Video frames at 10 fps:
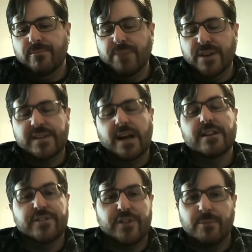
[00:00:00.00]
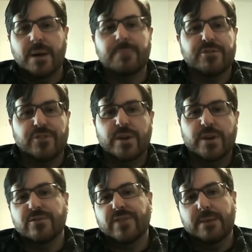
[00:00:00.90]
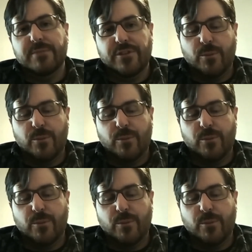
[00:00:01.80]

mustelids, though, members of the weasel family,